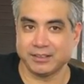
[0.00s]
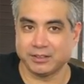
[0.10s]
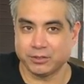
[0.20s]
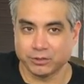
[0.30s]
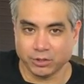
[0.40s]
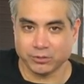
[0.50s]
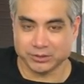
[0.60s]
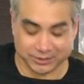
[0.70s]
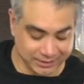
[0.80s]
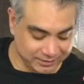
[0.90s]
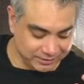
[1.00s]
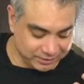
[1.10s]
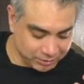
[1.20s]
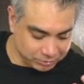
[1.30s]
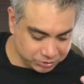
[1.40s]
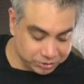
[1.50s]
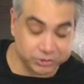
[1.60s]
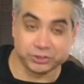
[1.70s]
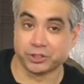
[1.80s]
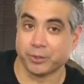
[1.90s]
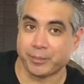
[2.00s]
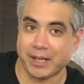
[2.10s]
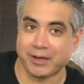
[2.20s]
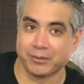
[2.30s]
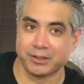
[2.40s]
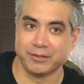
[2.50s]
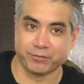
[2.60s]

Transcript: You'll notice that the notes just jump out.